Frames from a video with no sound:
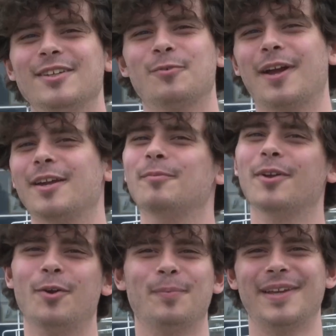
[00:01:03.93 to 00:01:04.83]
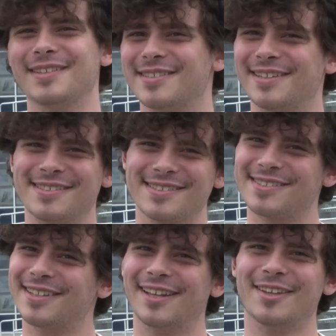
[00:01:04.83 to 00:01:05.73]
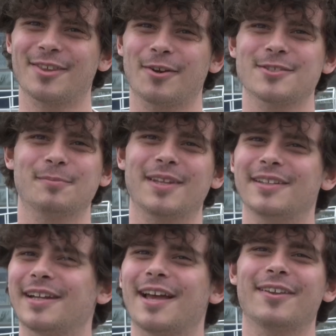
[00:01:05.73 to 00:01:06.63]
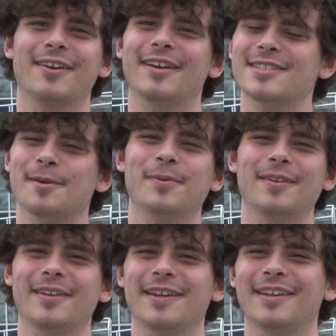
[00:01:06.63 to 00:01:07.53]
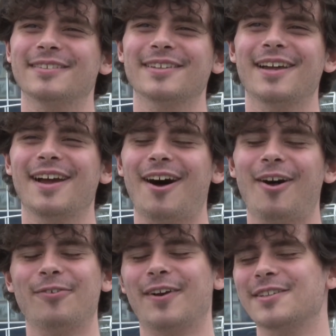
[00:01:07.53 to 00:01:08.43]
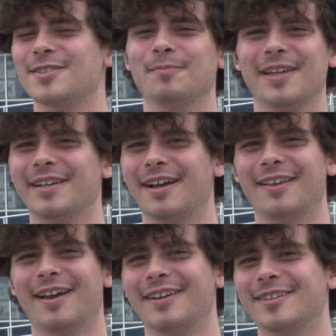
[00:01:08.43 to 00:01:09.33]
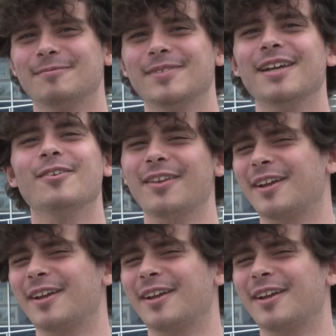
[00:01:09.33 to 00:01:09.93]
Gold says he likes to DIY his costume as well. Typically, I'll find something at like like a